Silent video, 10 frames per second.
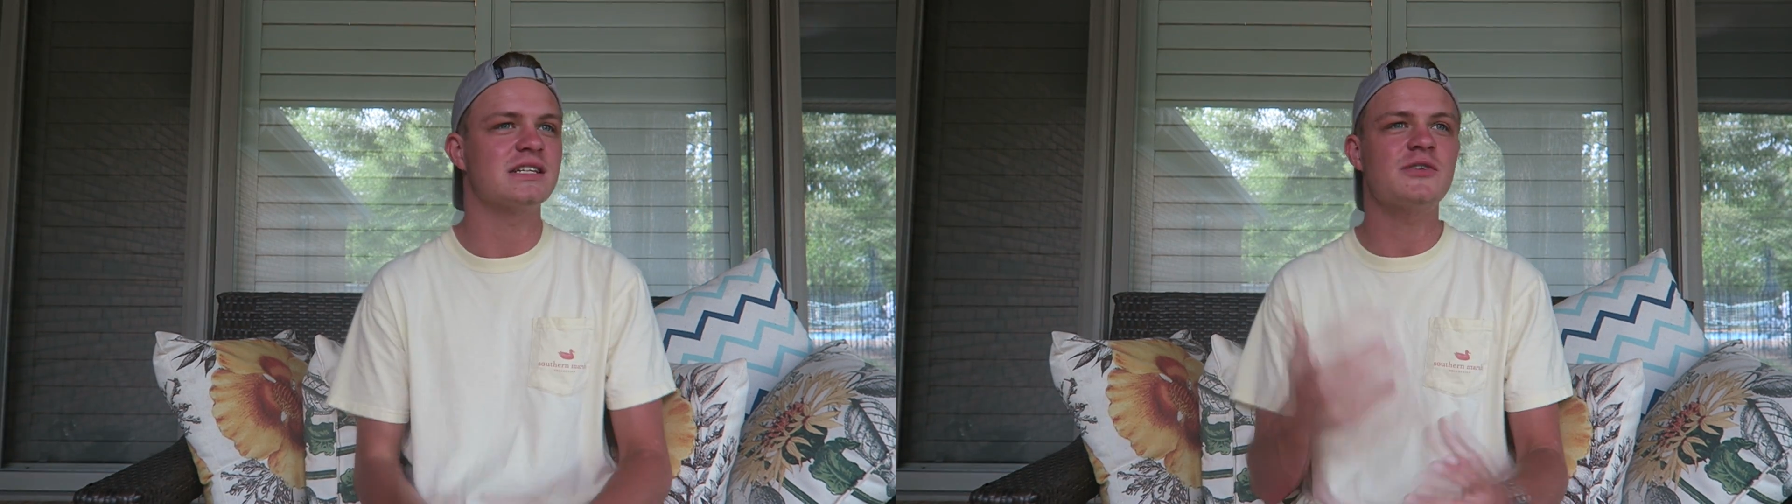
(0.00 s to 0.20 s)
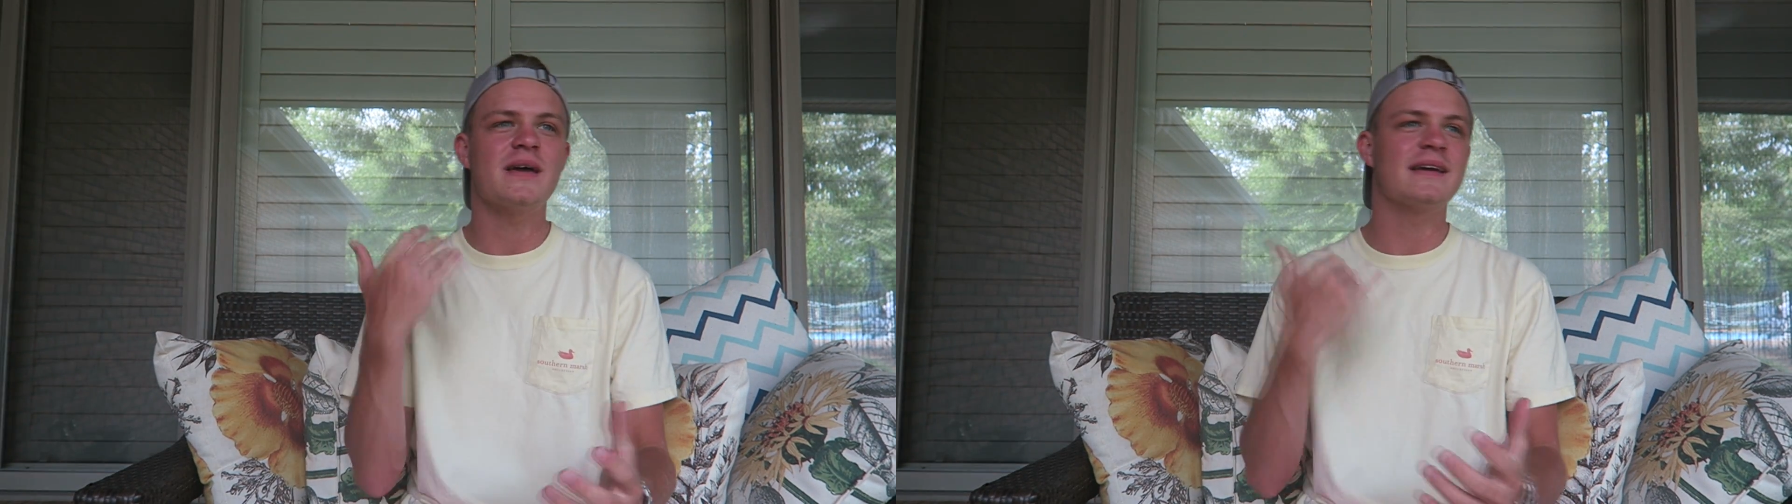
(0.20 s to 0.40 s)

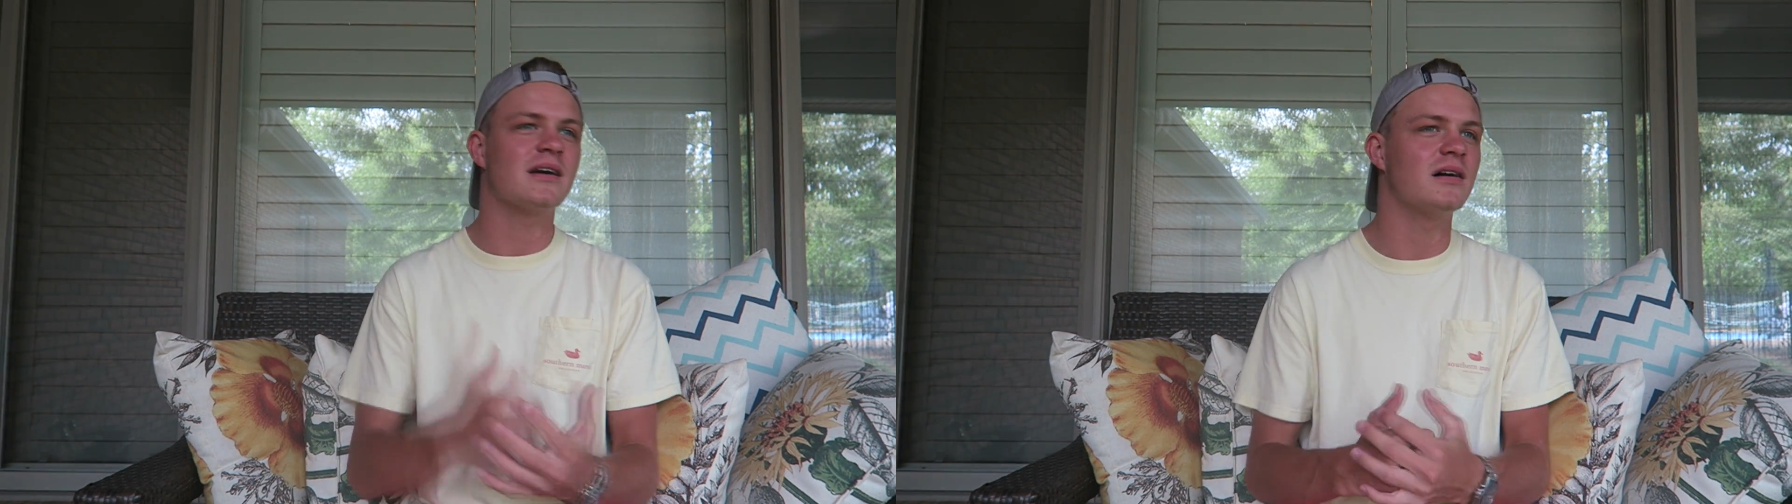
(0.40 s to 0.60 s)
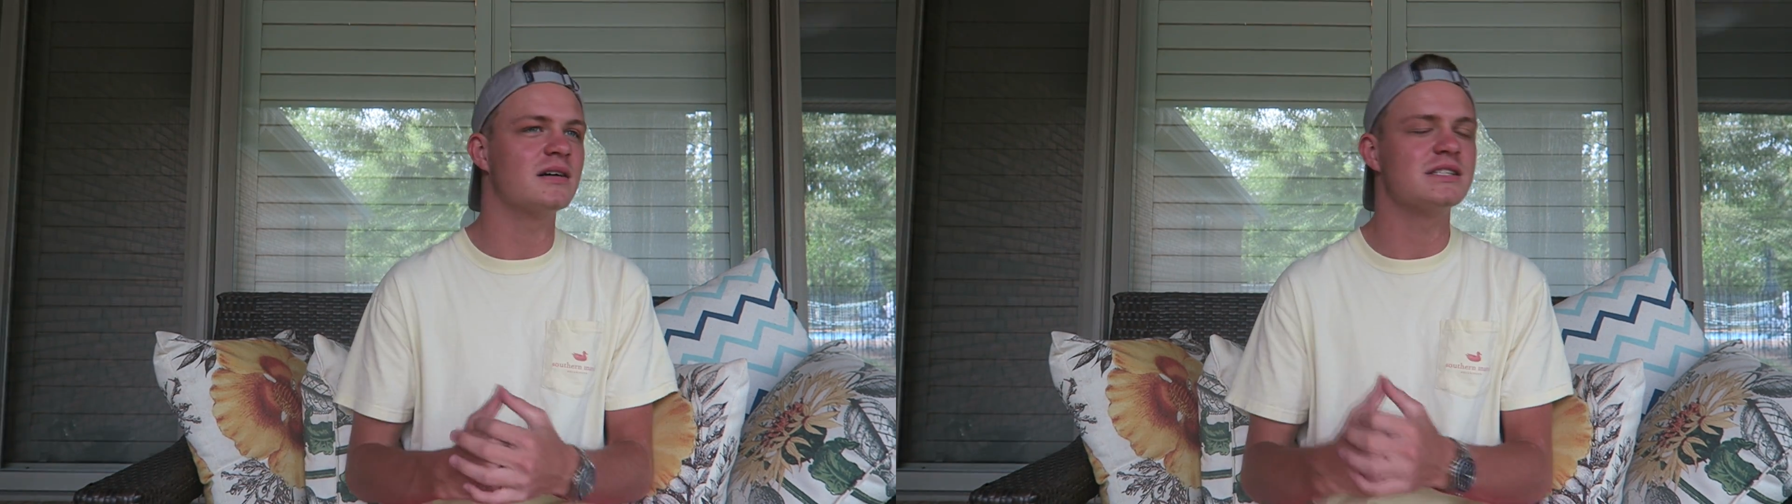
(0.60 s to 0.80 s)
I don't hate
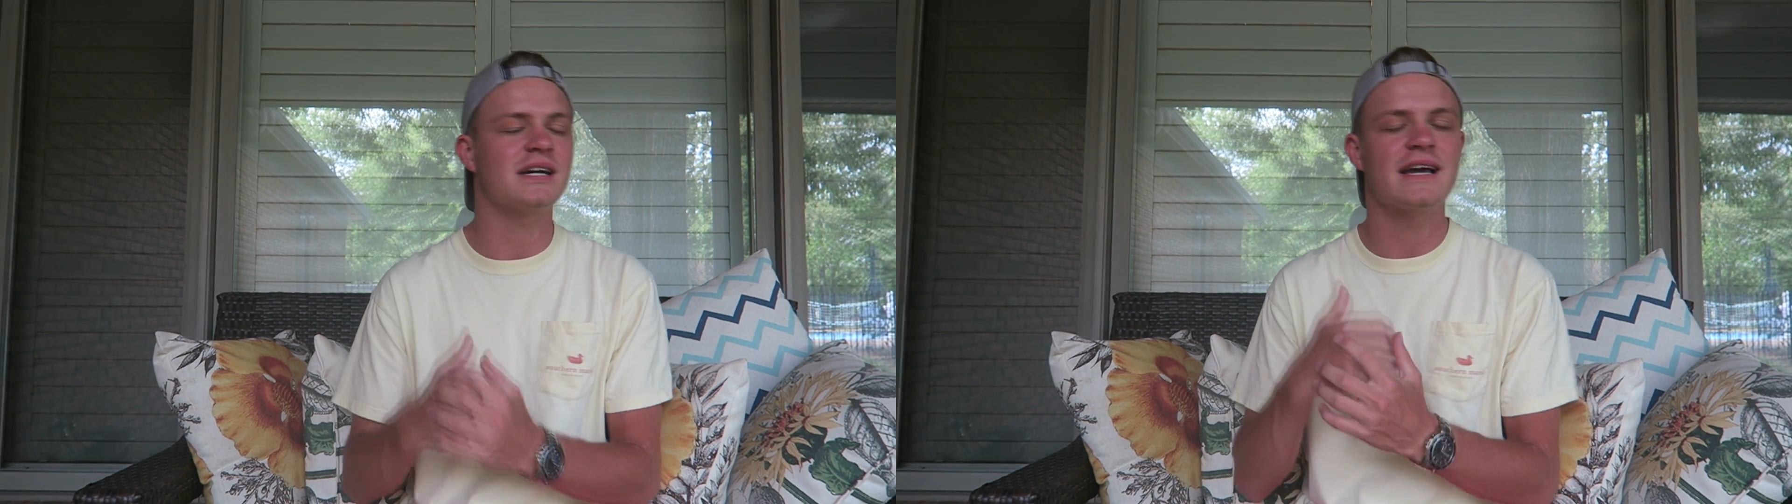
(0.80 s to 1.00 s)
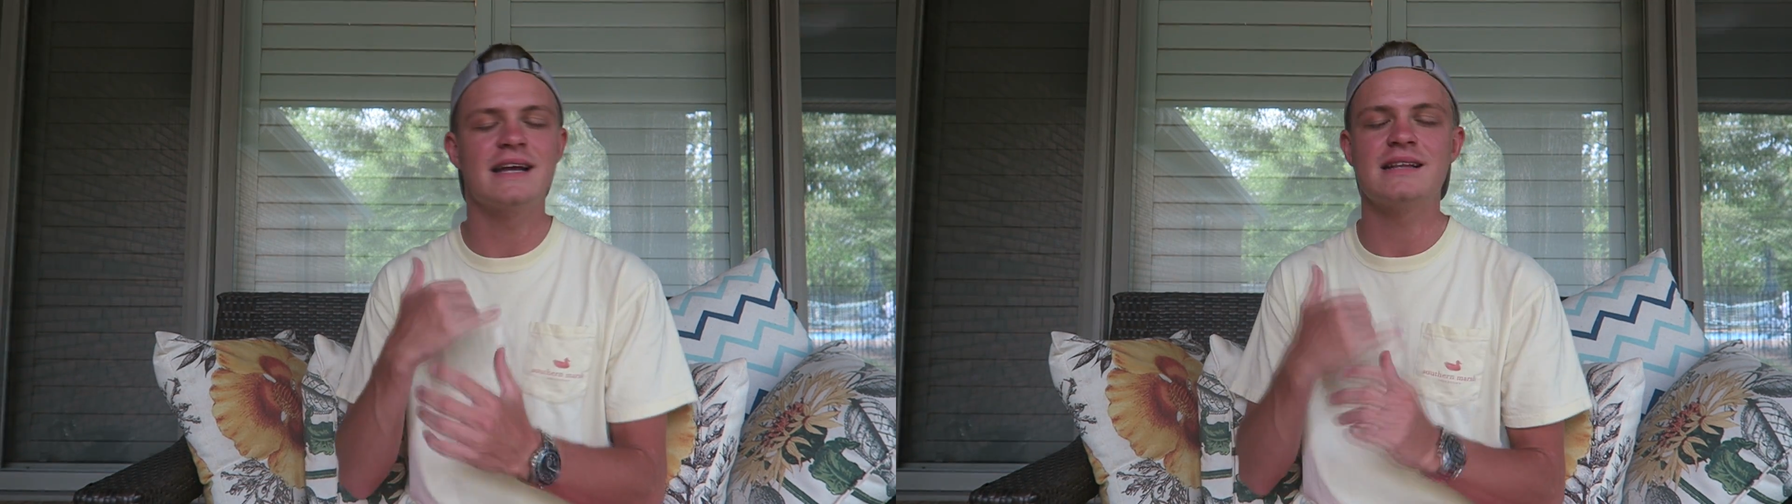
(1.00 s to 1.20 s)
college.
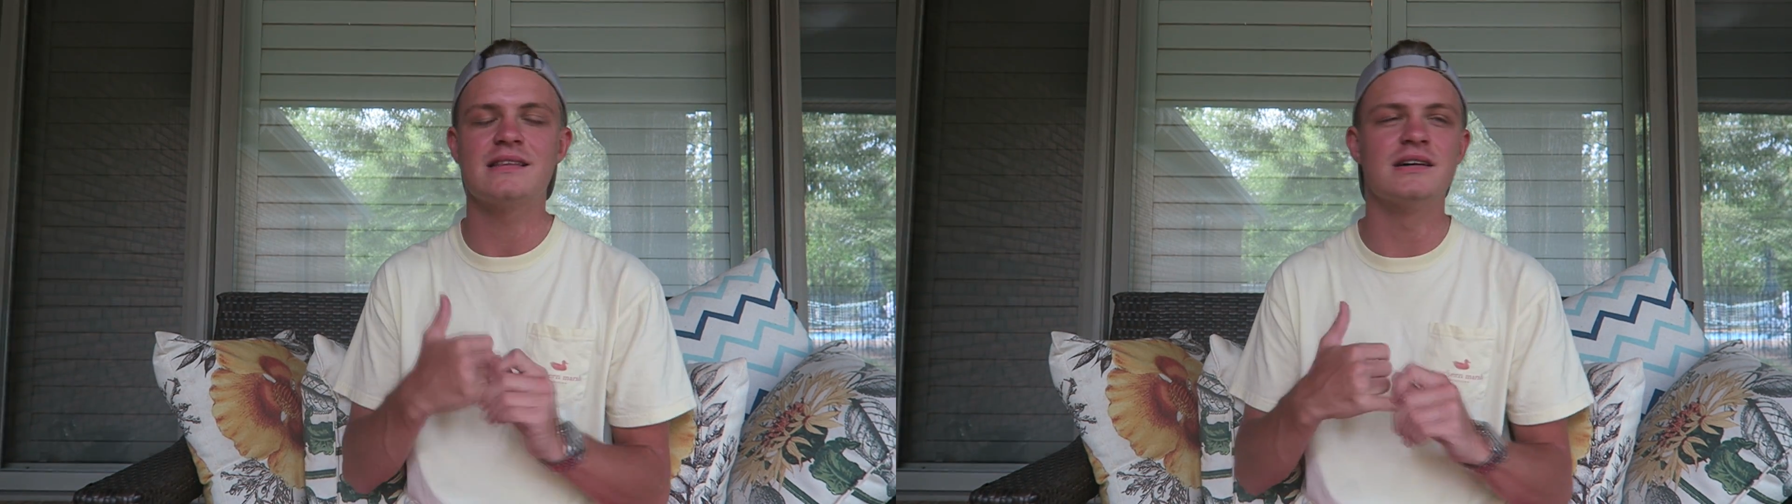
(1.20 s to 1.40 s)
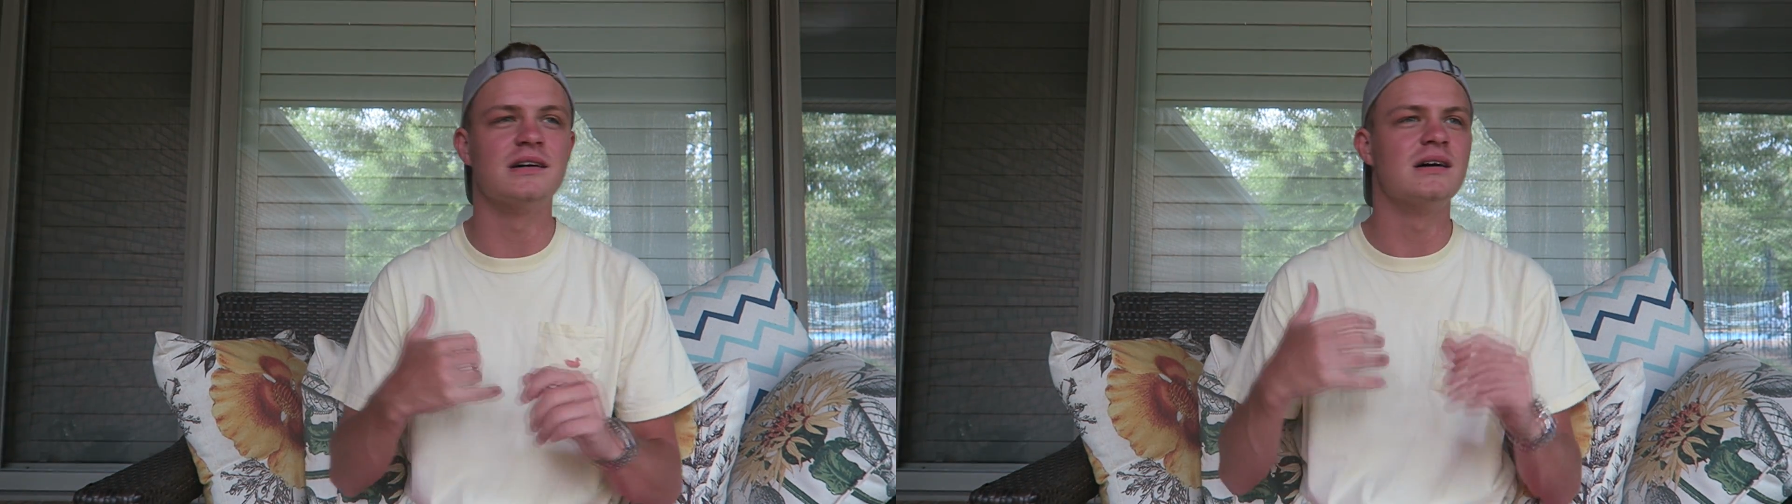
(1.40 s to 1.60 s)
I hate
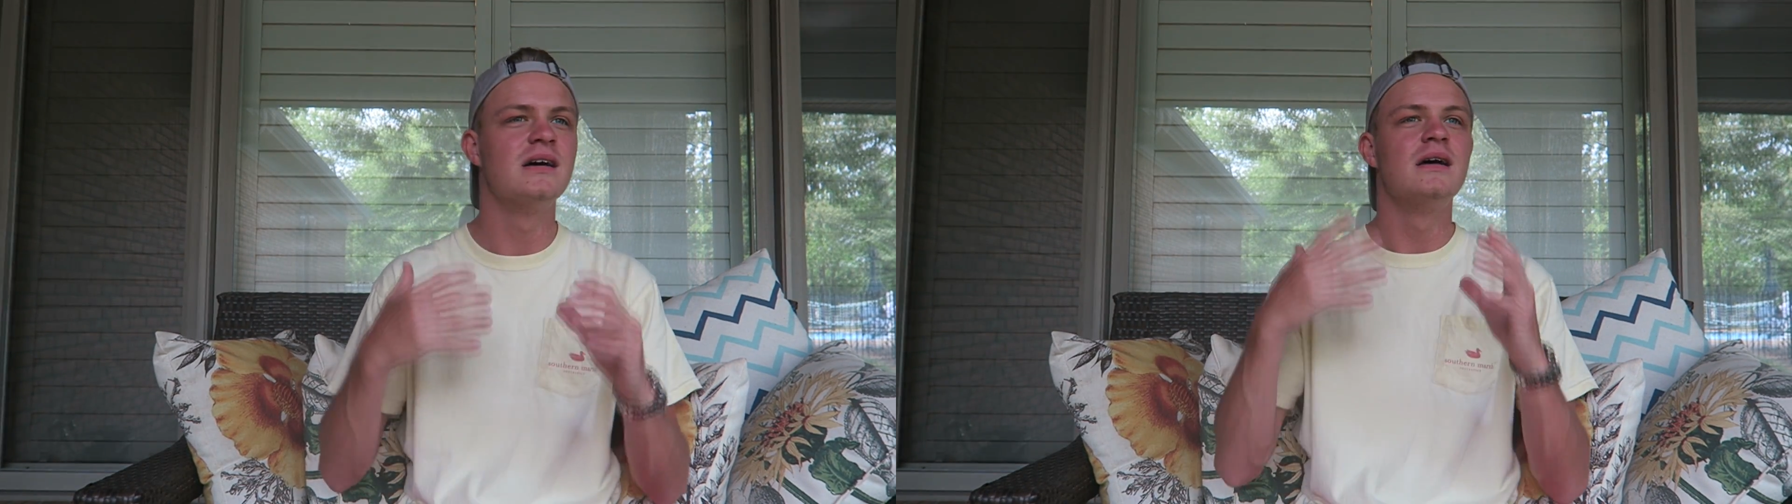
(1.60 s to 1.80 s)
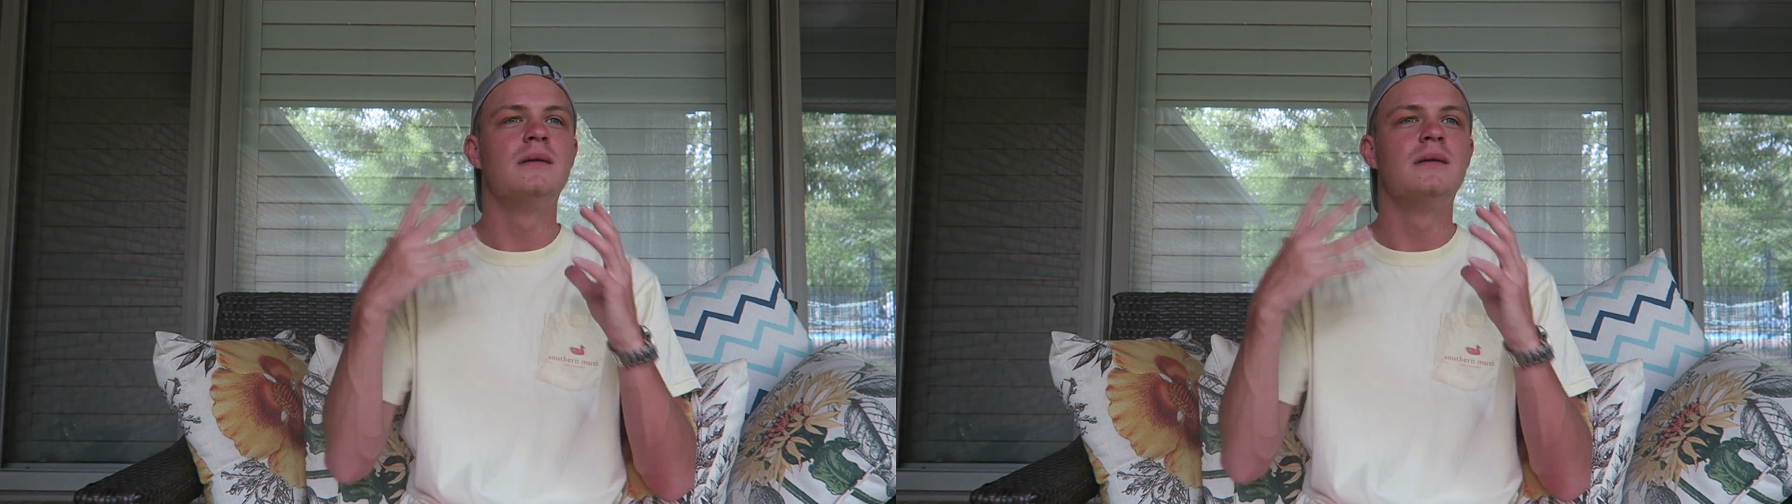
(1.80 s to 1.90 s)
the